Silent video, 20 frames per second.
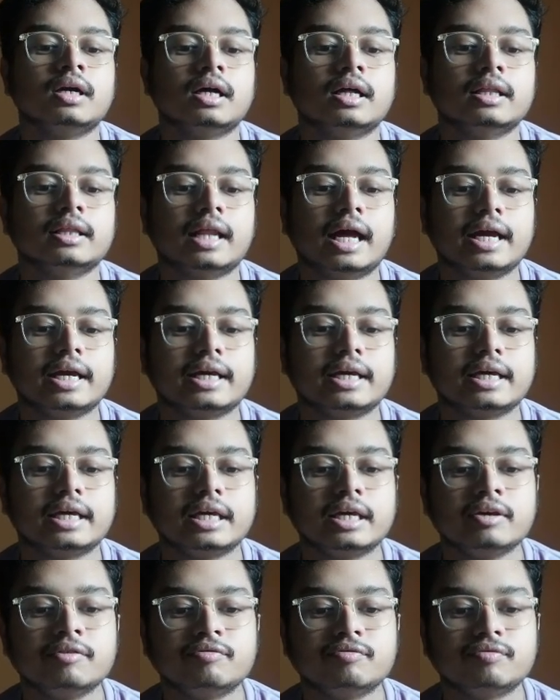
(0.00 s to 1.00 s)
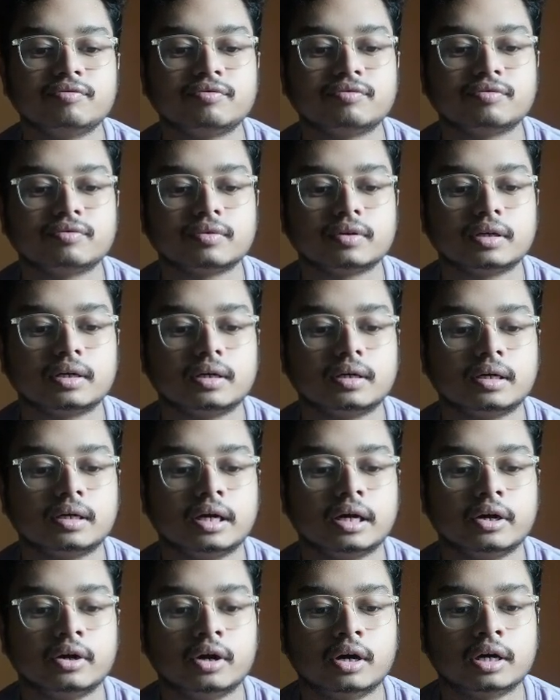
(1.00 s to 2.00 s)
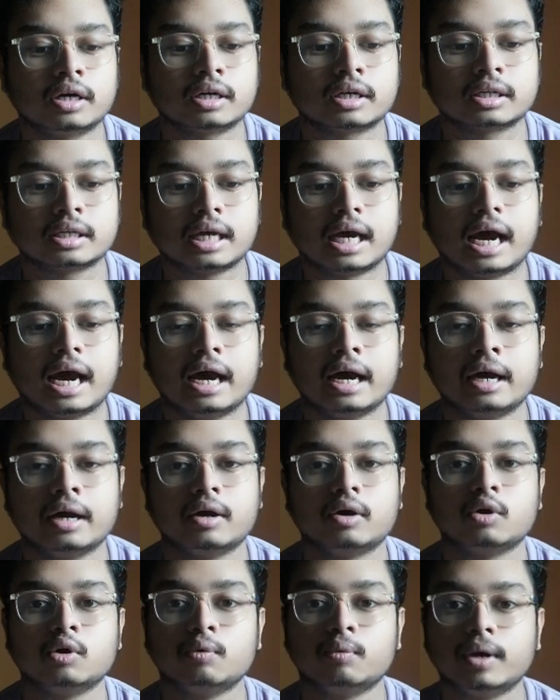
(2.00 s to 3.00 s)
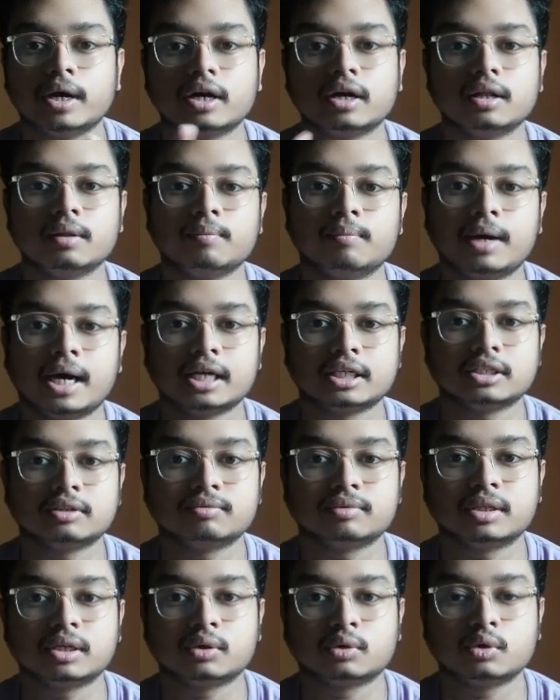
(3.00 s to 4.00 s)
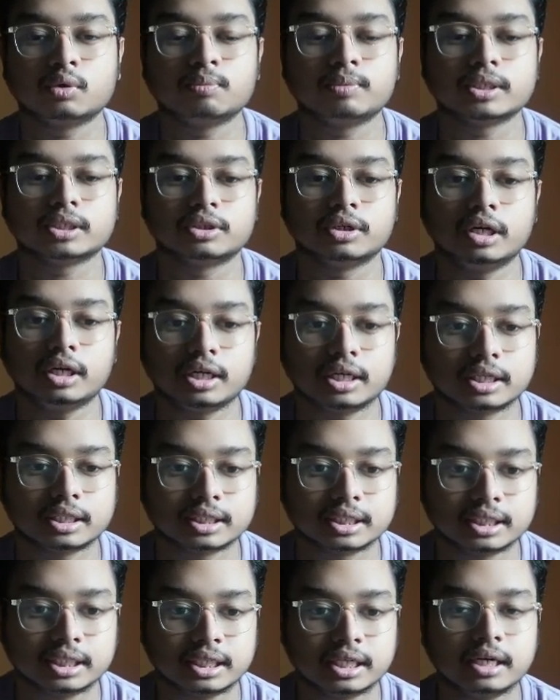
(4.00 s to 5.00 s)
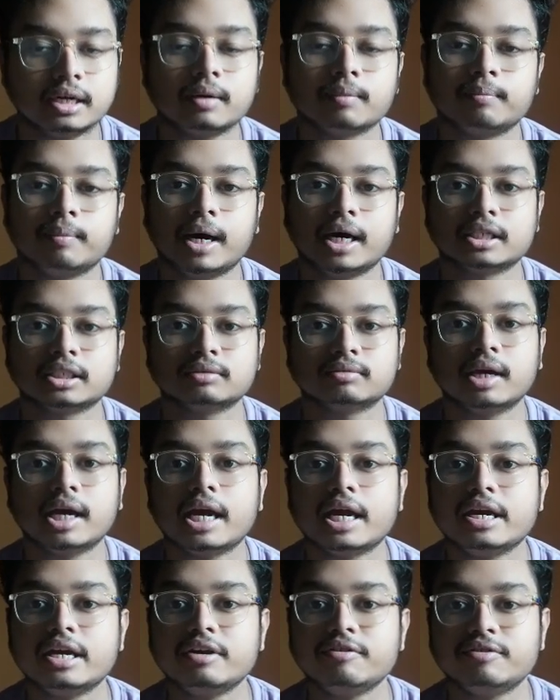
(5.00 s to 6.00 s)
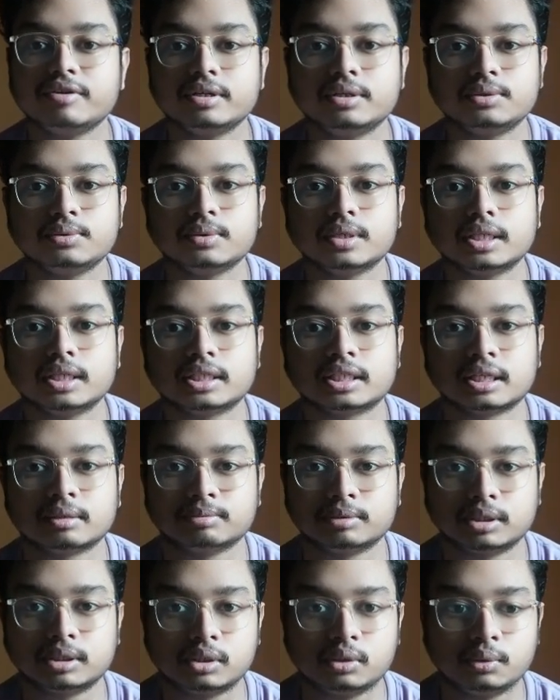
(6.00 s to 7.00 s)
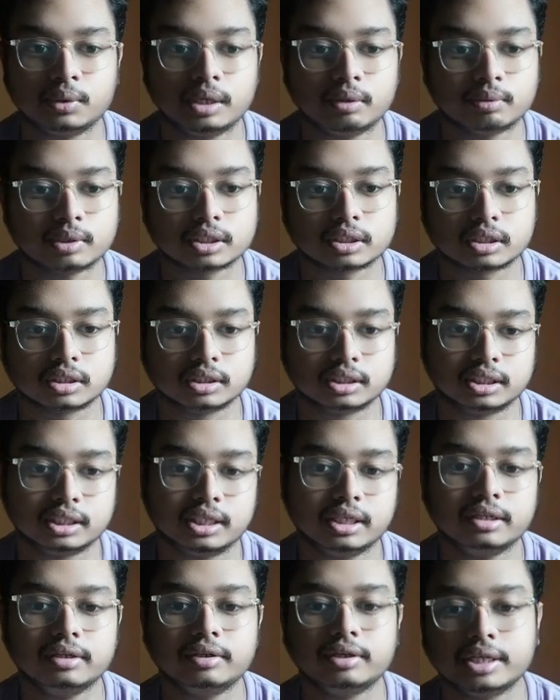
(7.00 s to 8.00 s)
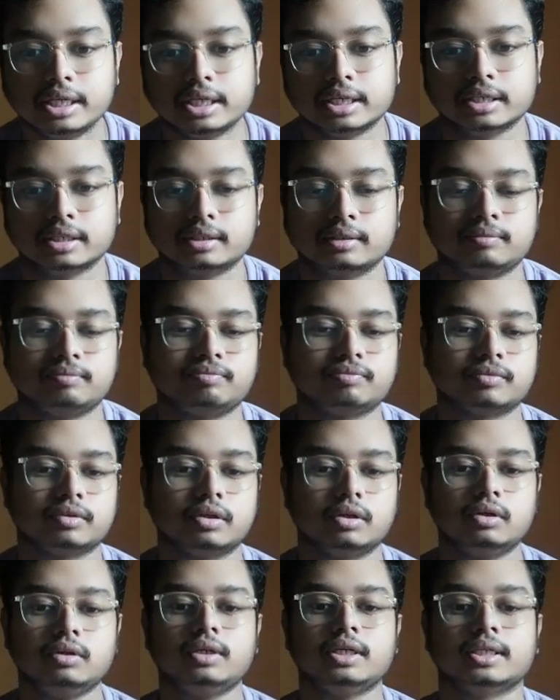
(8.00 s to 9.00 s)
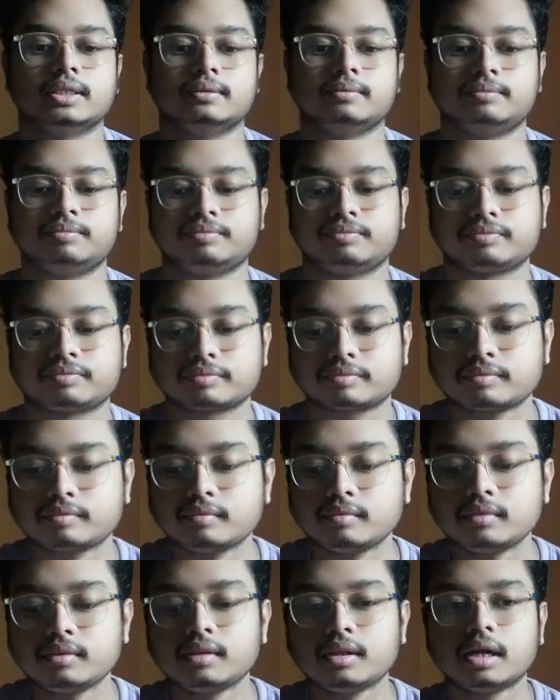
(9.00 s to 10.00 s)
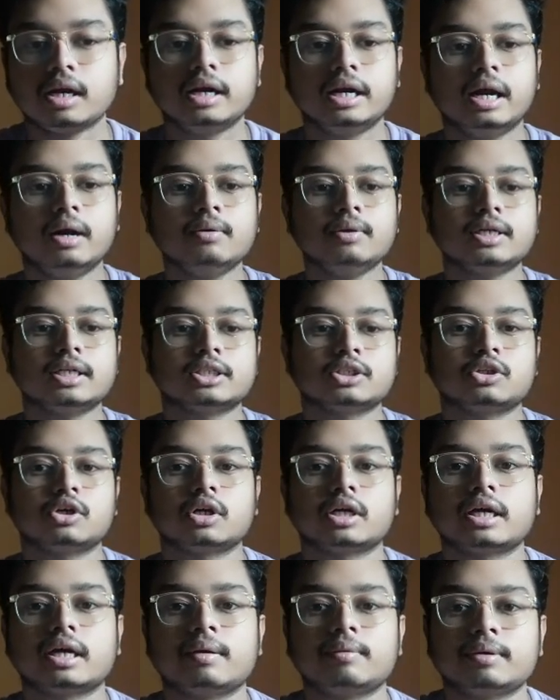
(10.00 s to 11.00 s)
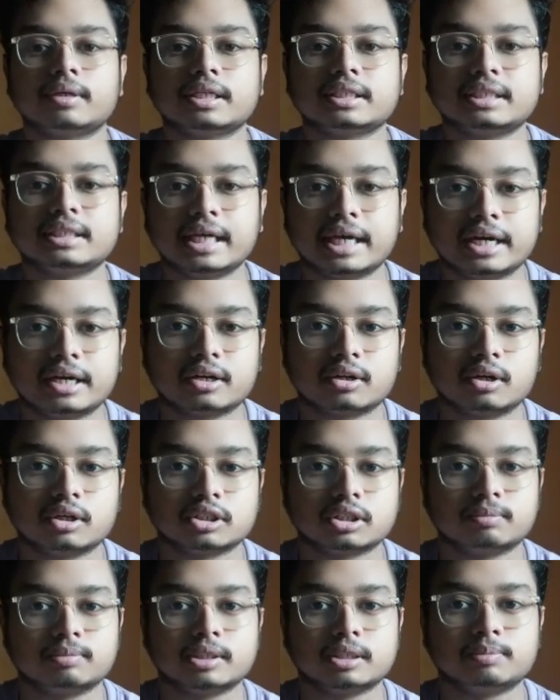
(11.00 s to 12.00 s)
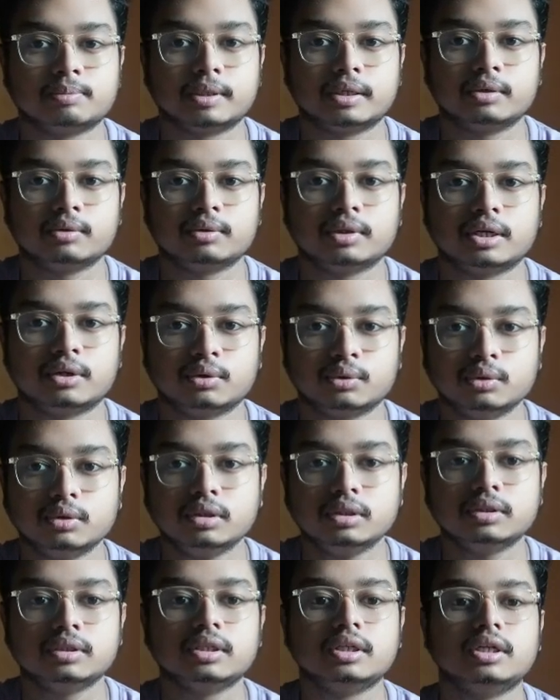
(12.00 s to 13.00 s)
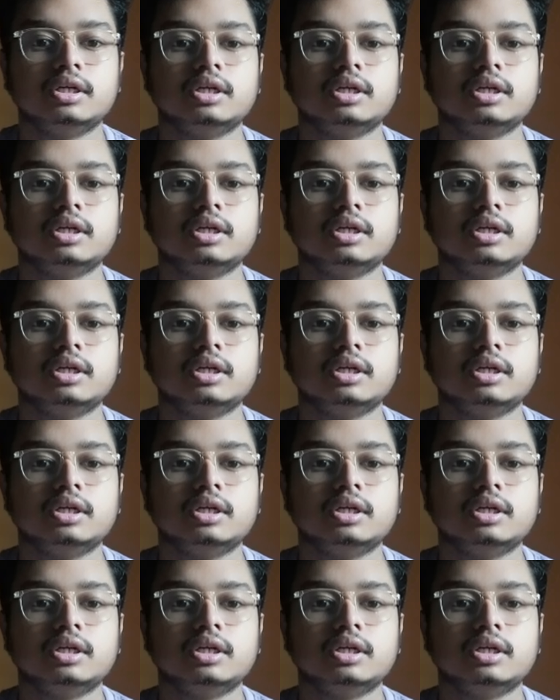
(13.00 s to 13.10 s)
Like if not the overall mass of the group is not considered, mass of the individual substituent was considered here. Okay, now let us talking about the second clause of this particular rule.